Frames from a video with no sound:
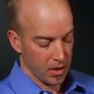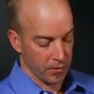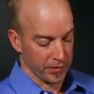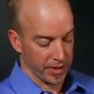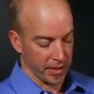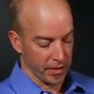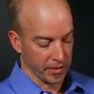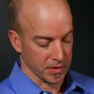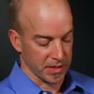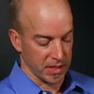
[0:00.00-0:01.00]
Over here
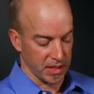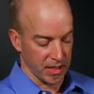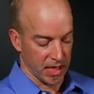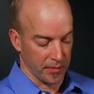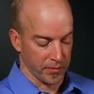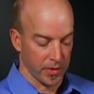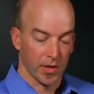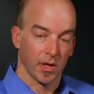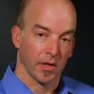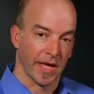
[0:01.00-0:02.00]
you'll see the
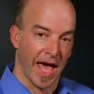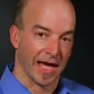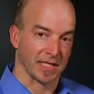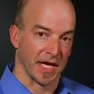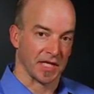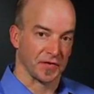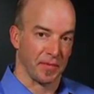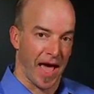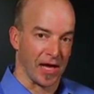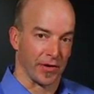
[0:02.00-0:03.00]
access for
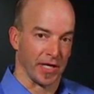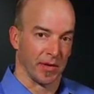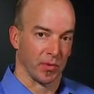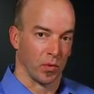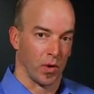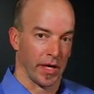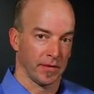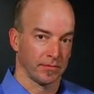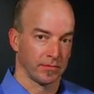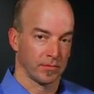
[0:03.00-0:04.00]
battery number
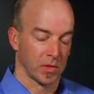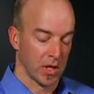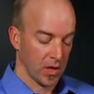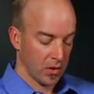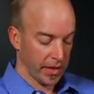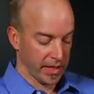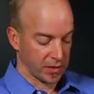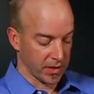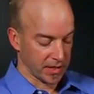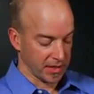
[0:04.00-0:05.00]
1.
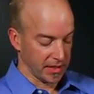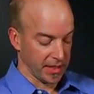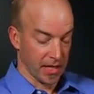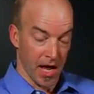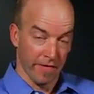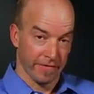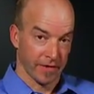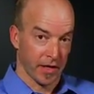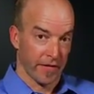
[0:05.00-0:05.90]
Interestingly enough,